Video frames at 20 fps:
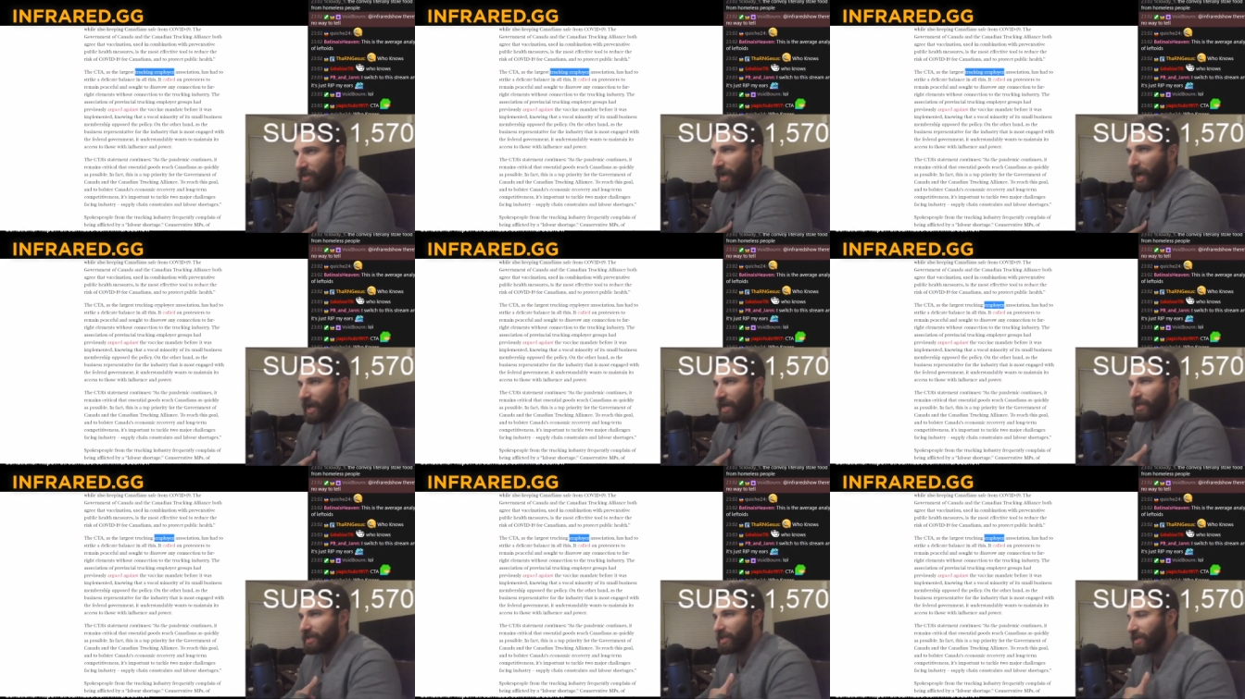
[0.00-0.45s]

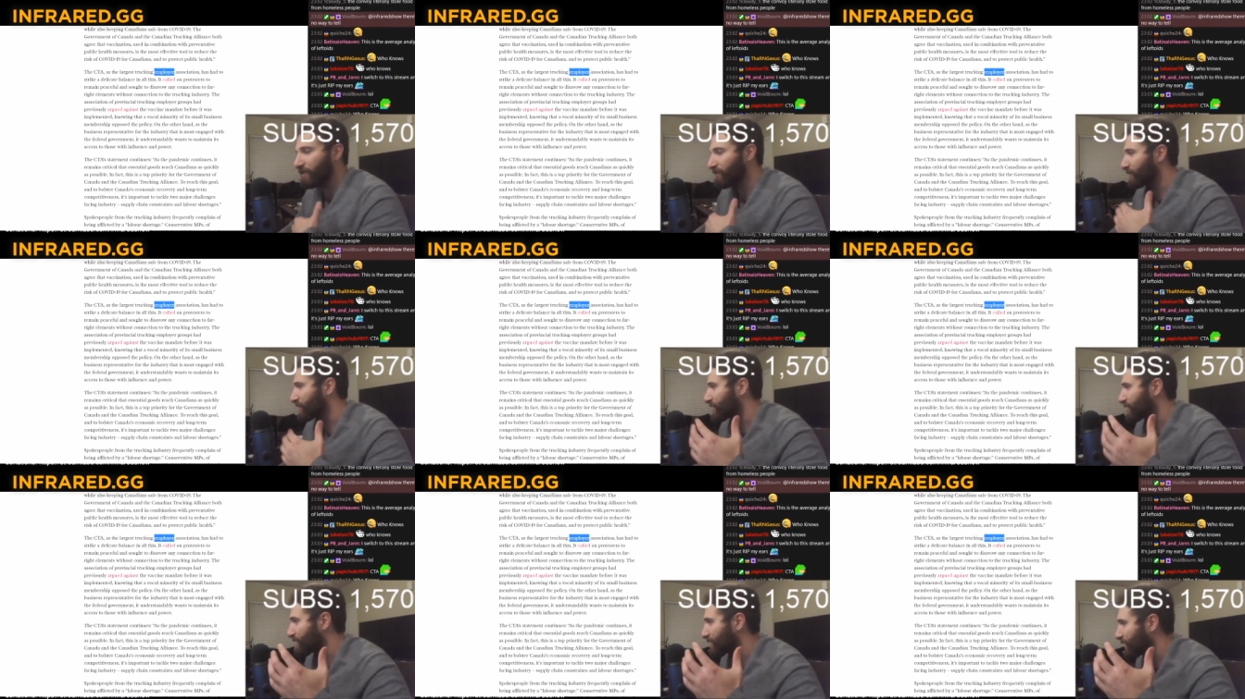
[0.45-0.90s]
i didn't
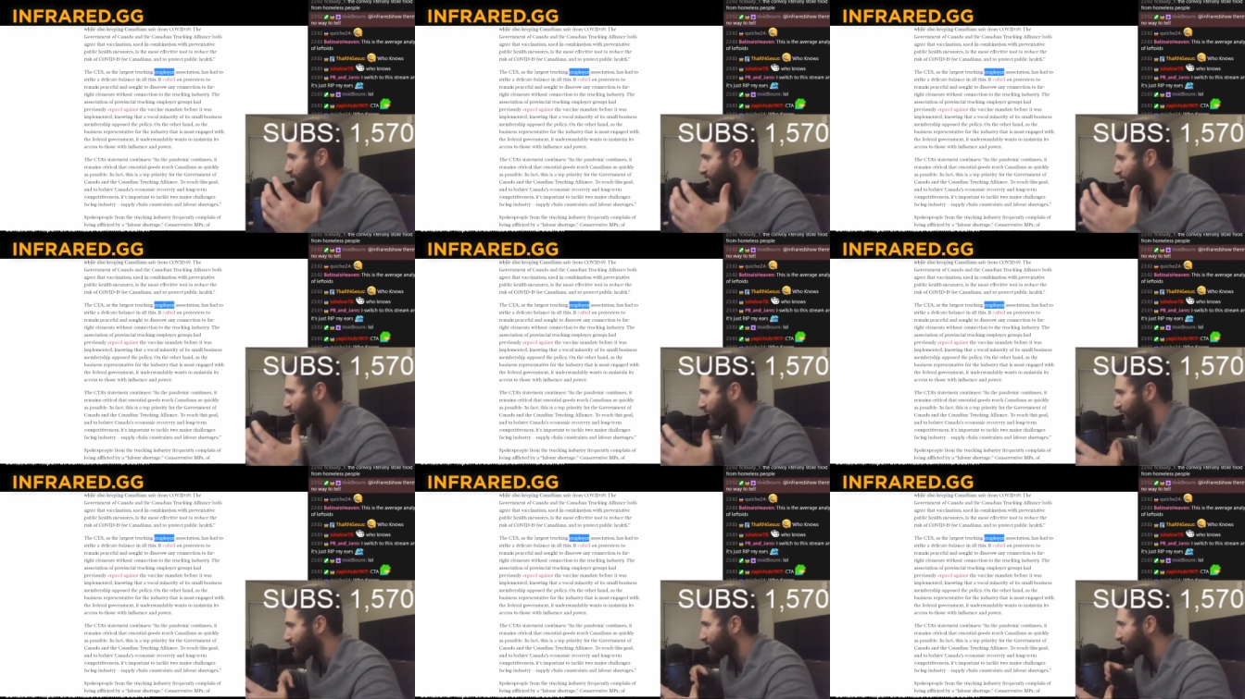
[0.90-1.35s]
even see
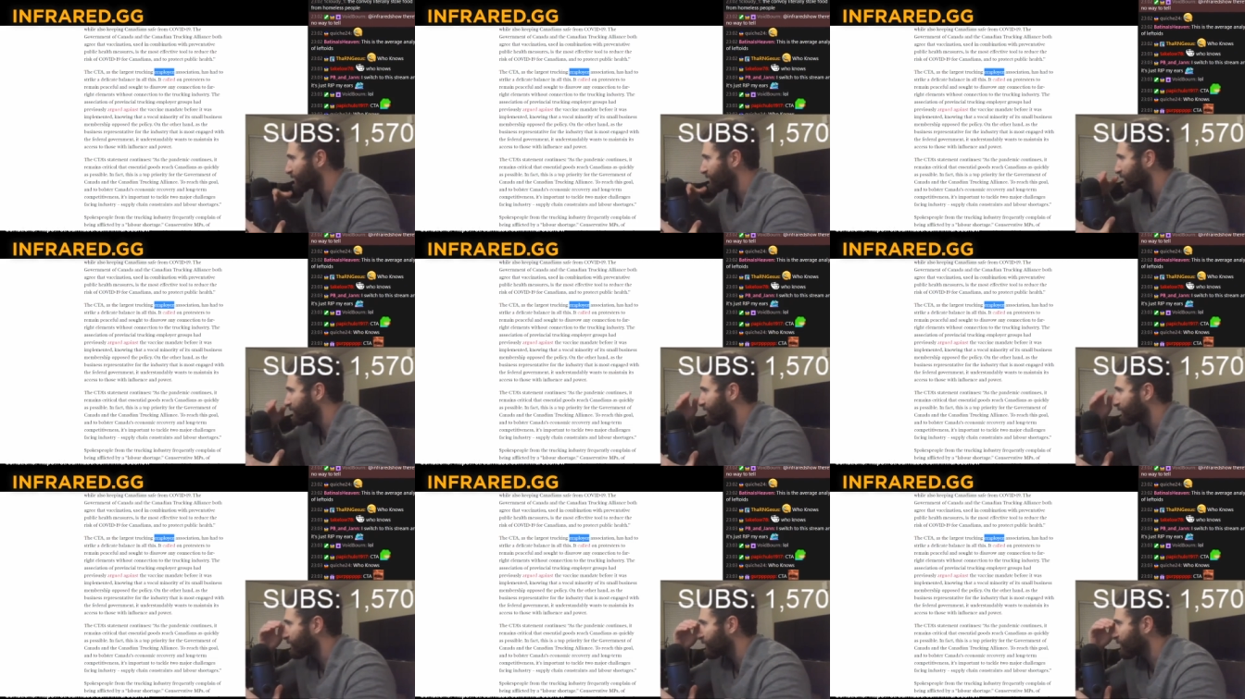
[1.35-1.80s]
that
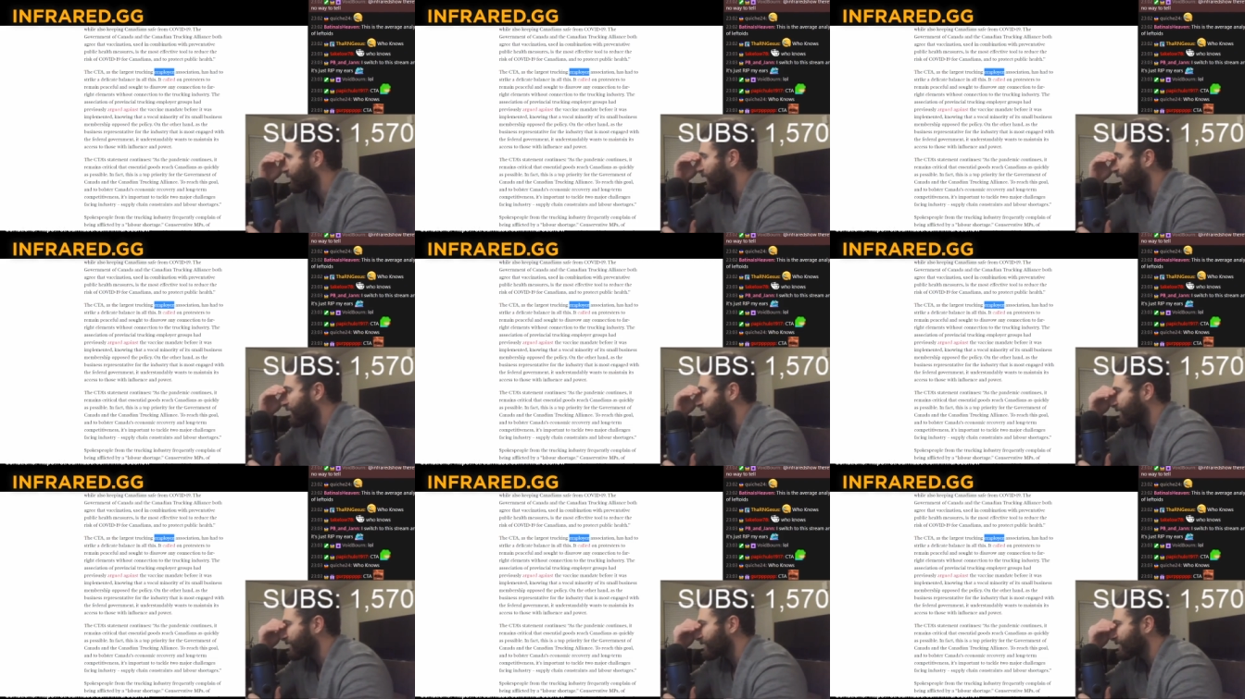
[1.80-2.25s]
hold on